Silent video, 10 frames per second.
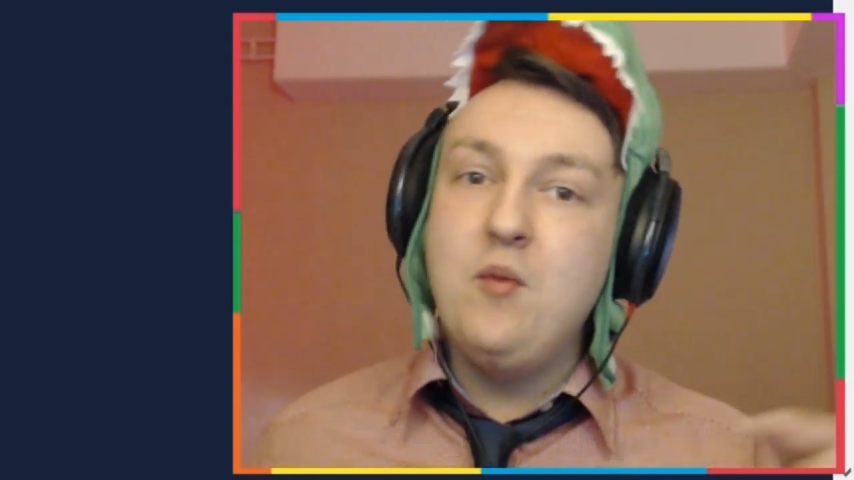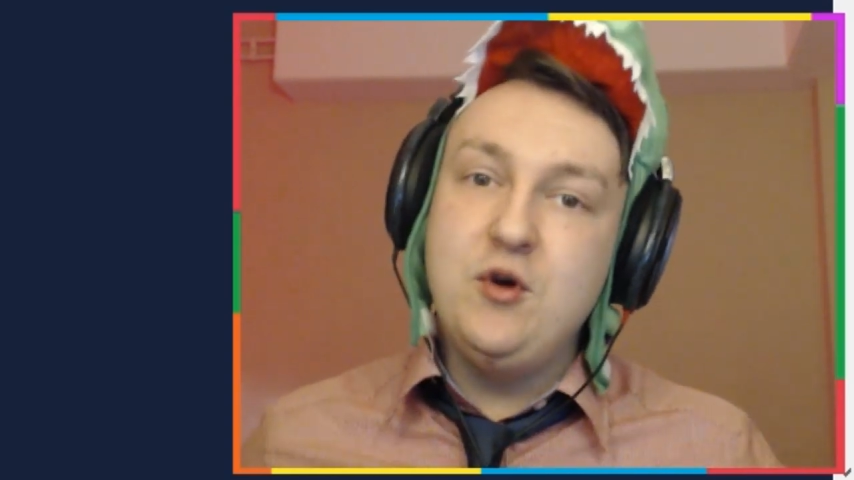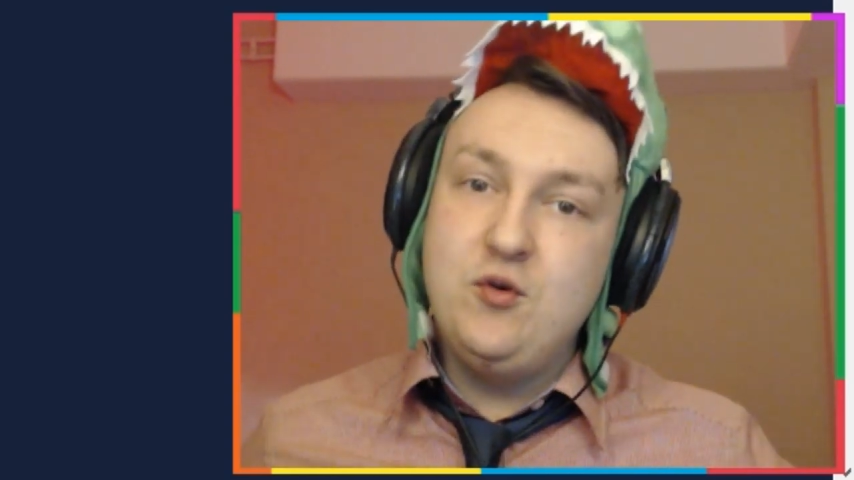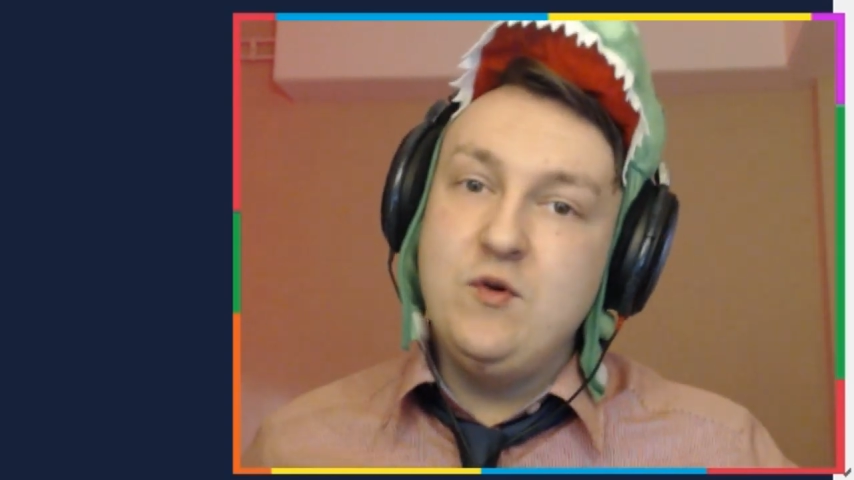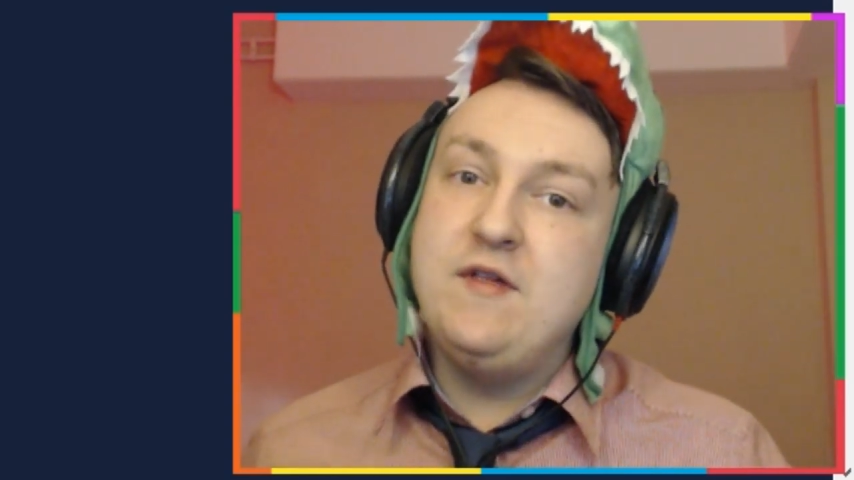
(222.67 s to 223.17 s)

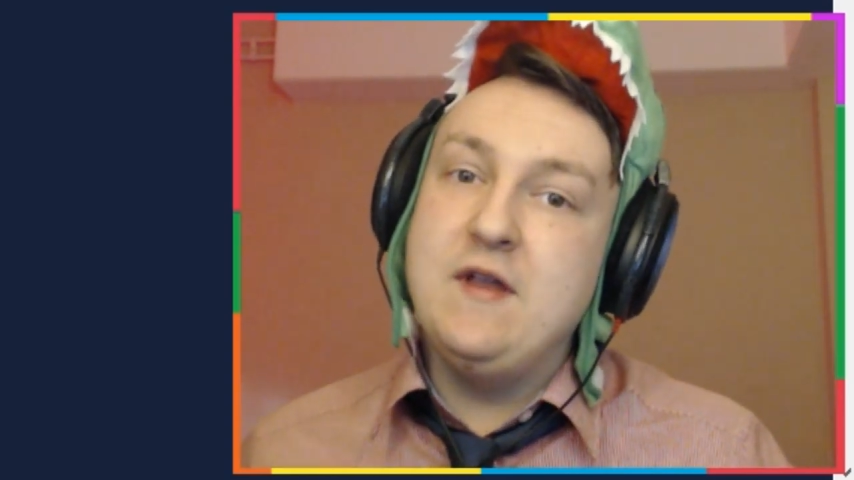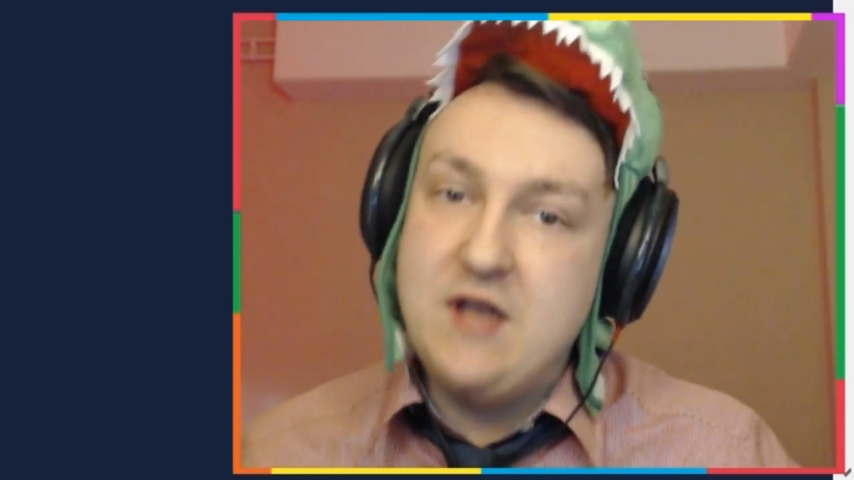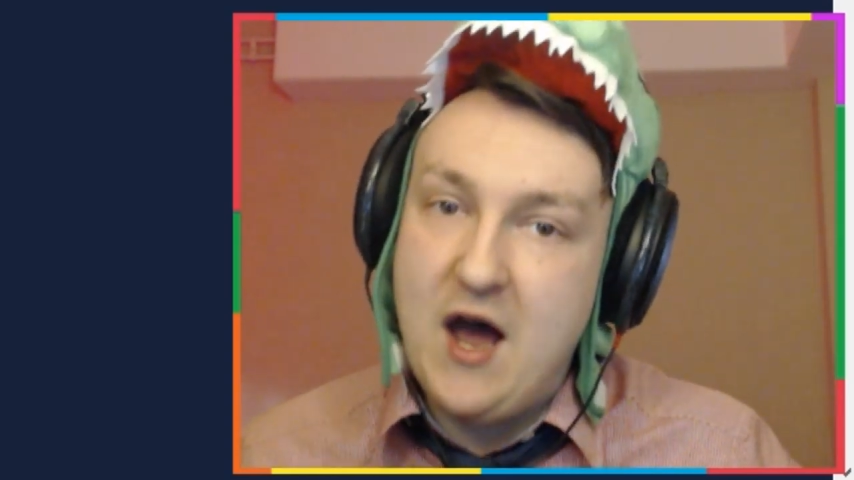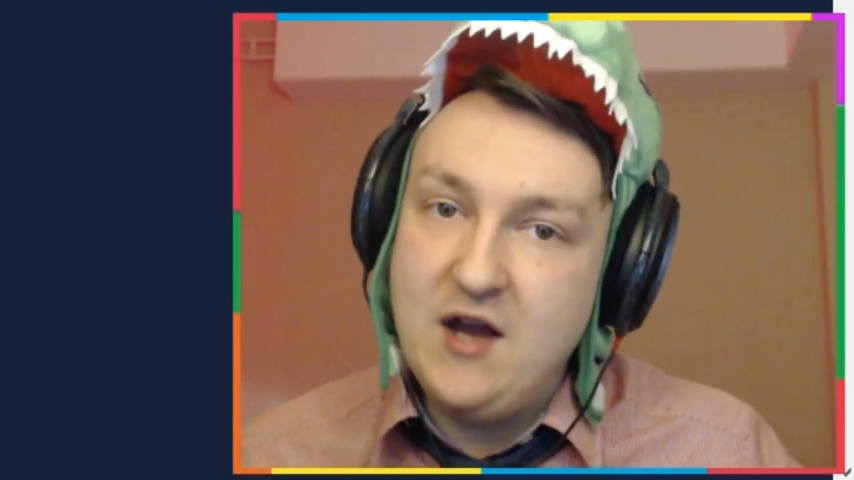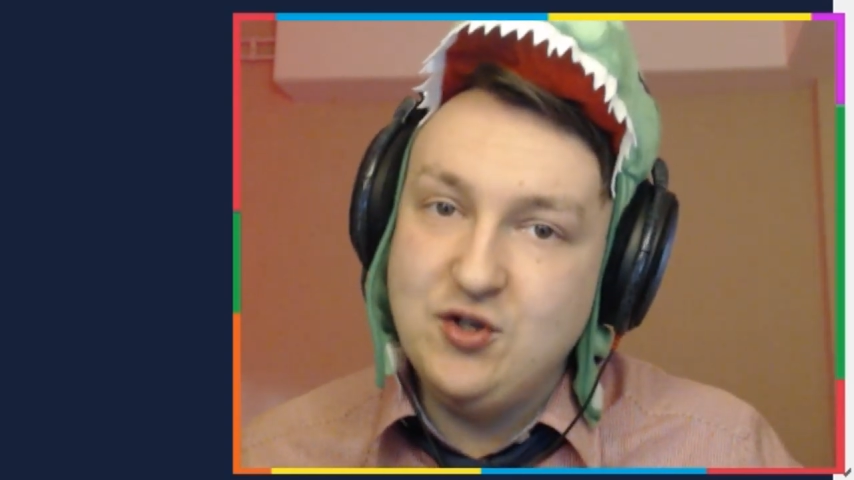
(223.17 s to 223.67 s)
but with a
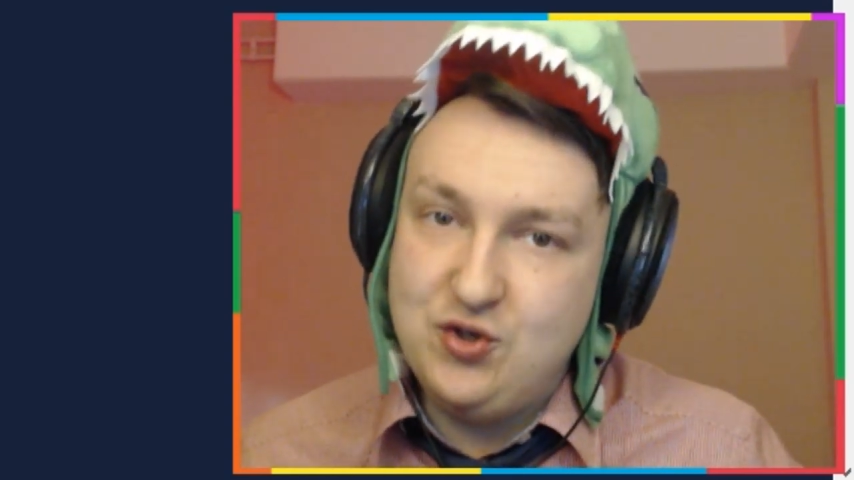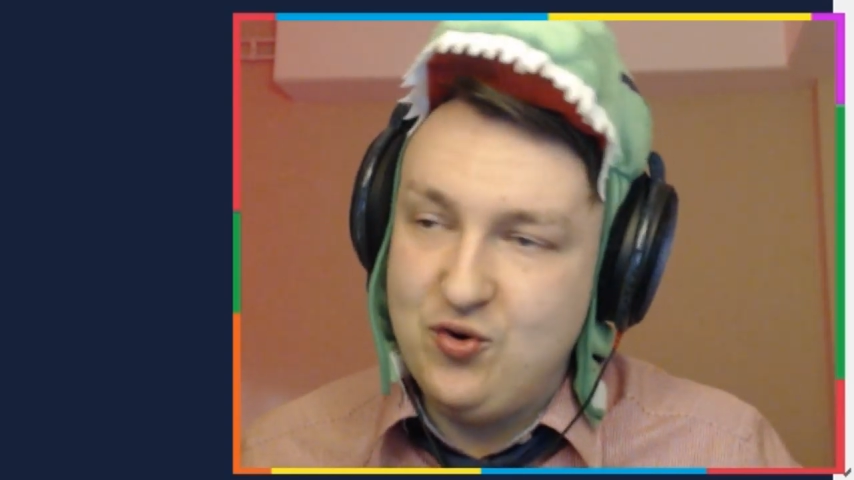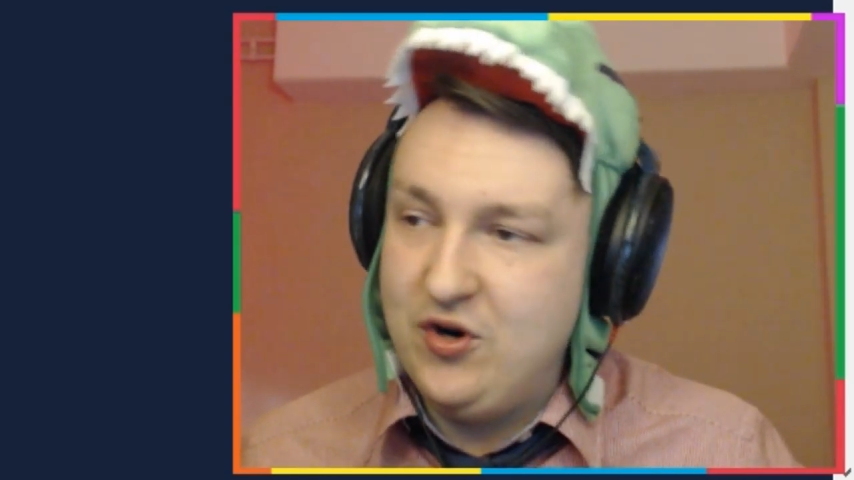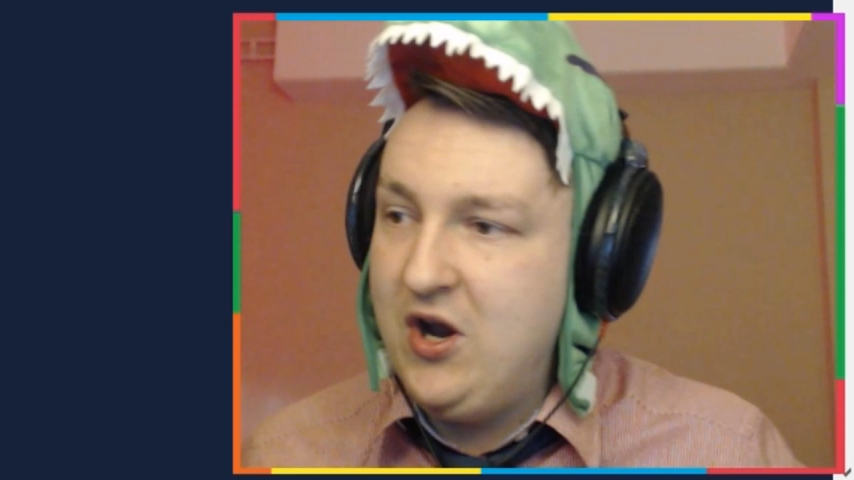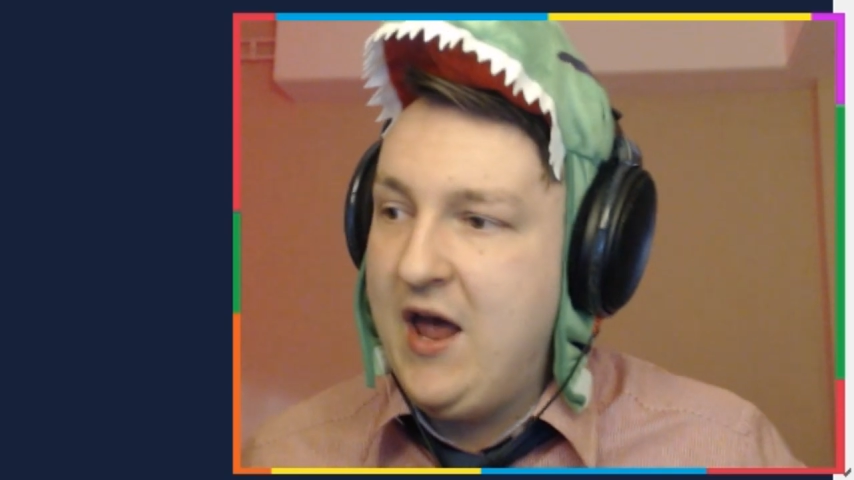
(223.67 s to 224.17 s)

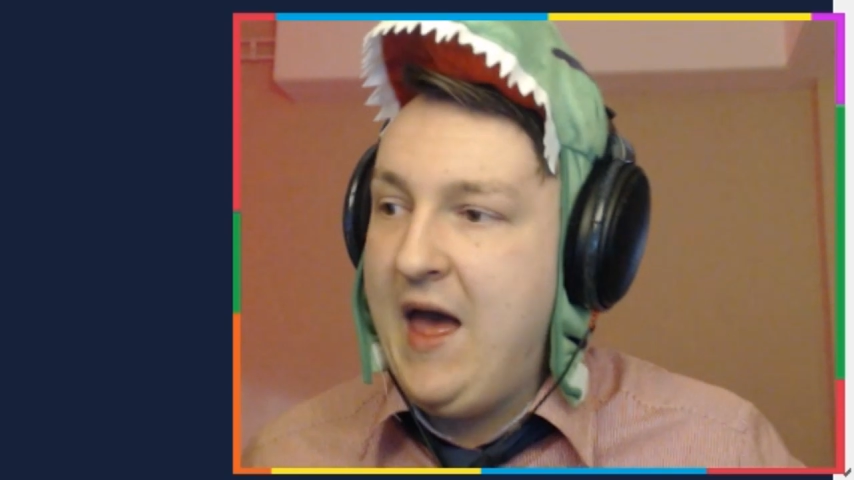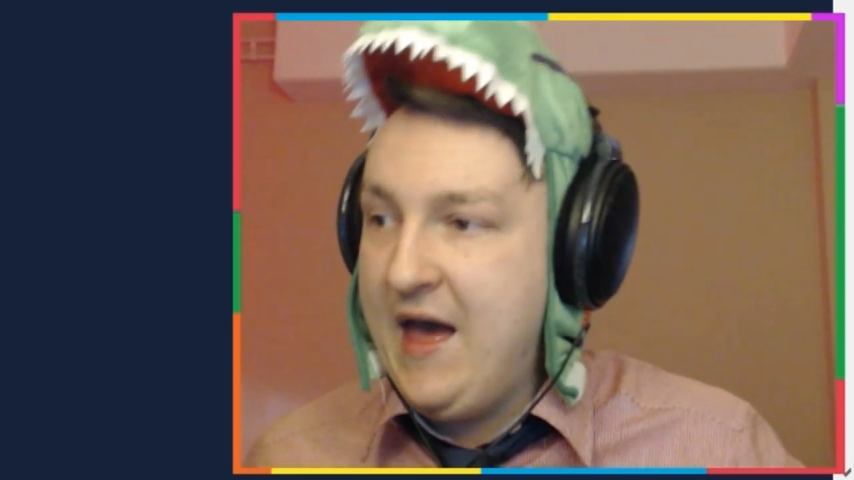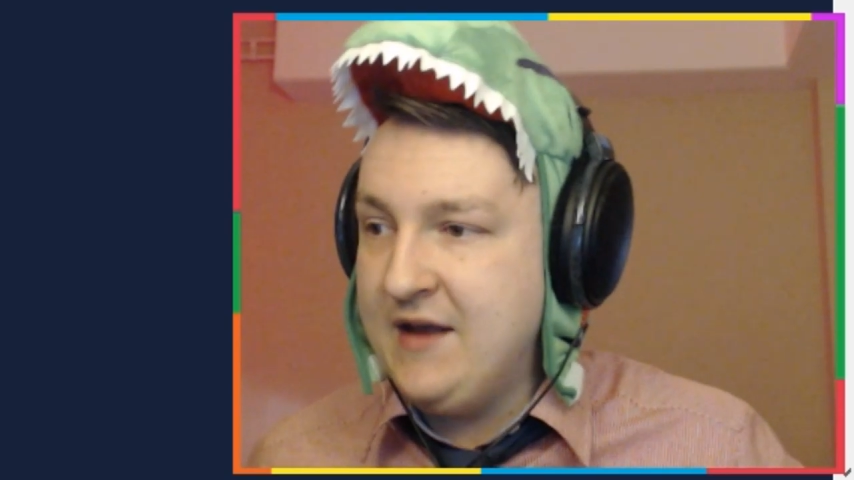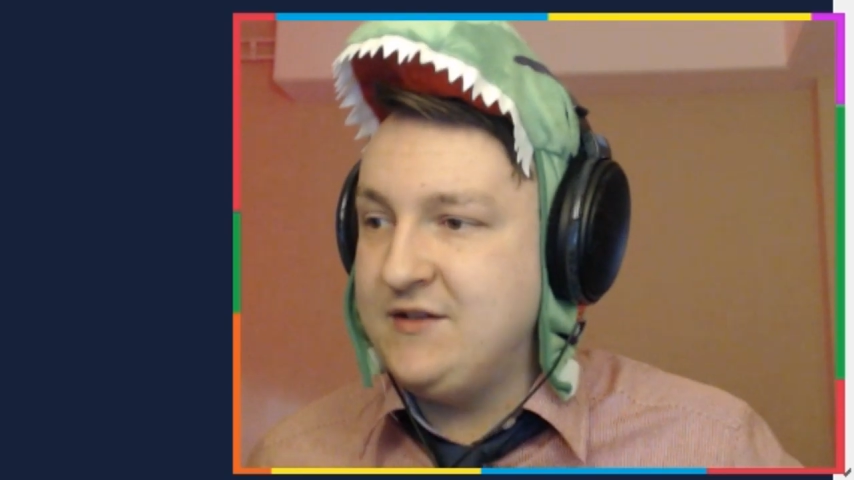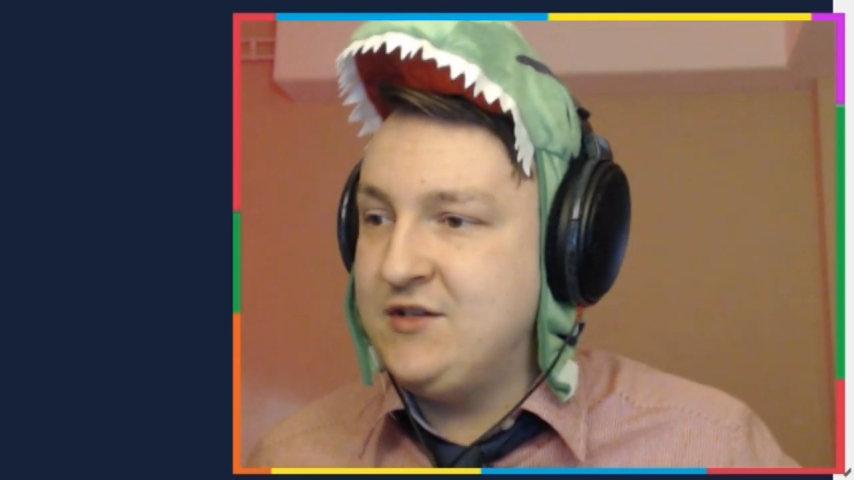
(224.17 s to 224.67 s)
dinosaur
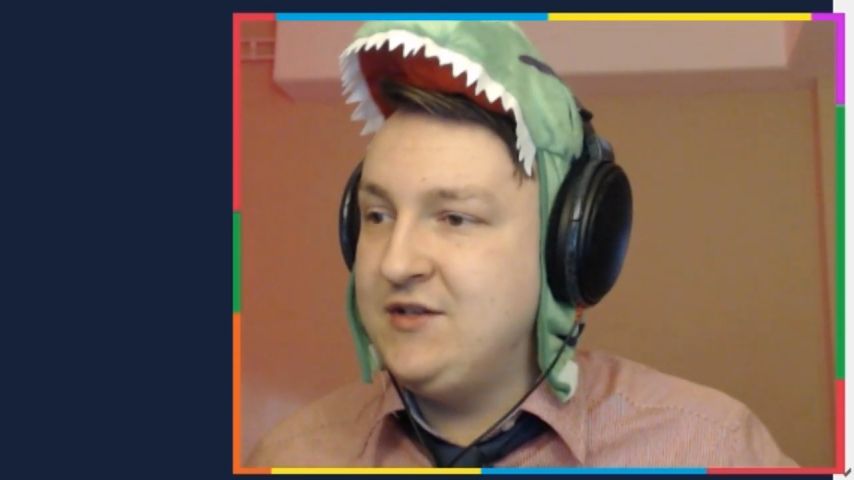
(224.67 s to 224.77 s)
hat.